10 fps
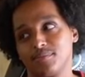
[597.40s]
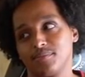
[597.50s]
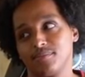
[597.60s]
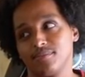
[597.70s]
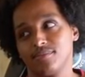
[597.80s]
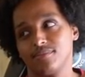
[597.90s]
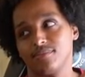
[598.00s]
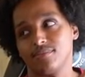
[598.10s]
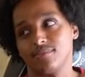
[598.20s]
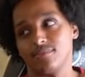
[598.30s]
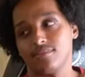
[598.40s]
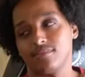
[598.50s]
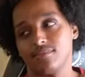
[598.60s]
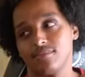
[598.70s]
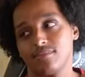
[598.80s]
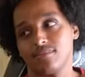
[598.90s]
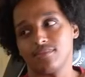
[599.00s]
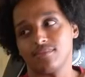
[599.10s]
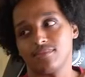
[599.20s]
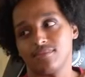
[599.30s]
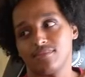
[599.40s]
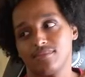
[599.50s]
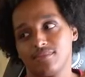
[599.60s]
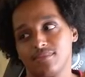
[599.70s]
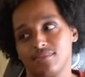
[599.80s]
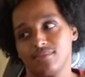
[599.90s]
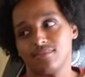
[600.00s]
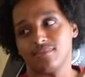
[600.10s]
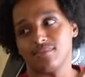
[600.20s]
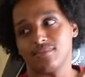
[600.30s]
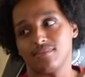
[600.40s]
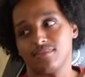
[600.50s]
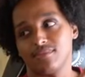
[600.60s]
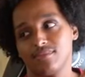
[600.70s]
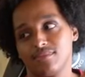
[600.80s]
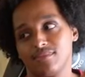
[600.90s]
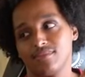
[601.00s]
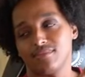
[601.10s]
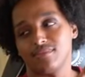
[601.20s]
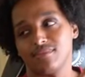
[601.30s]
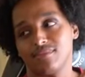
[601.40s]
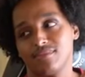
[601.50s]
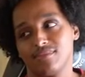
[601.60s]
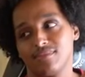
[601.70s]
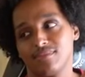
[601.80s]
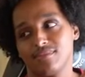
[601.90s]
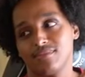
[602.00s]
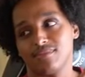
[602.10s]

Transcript: This person isn't speaking.